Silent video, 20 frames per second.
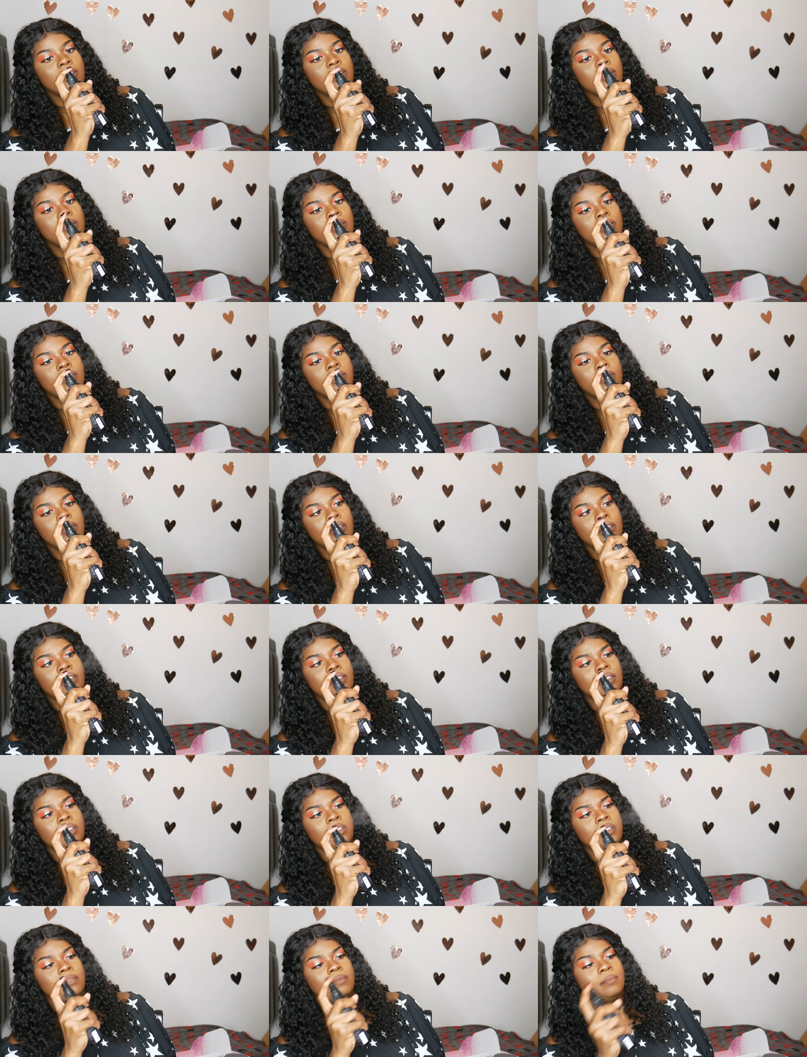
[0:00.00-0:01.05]

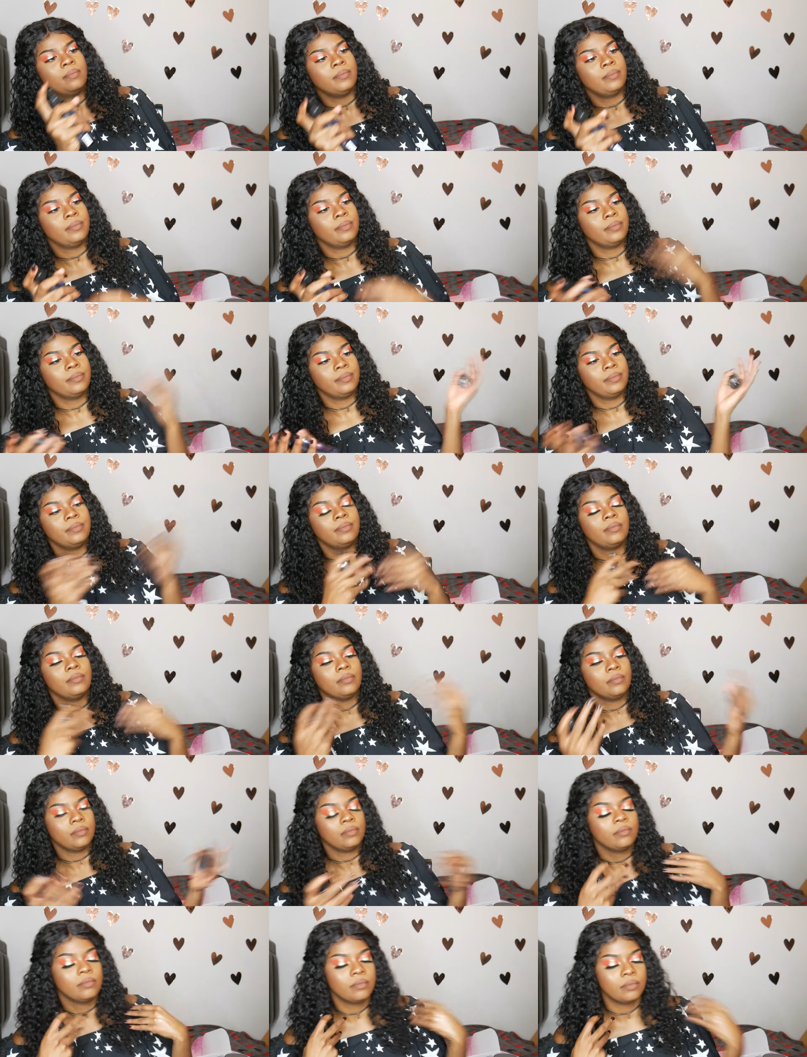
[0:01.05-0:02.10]

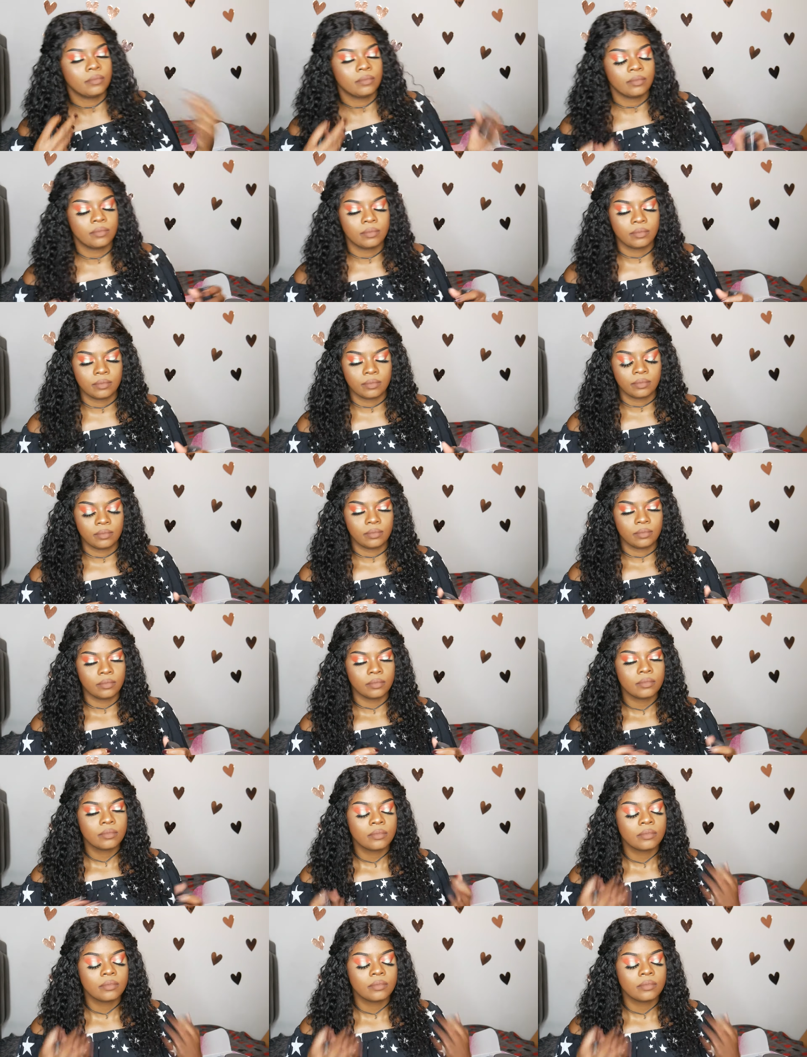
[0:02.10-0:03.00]
(silence)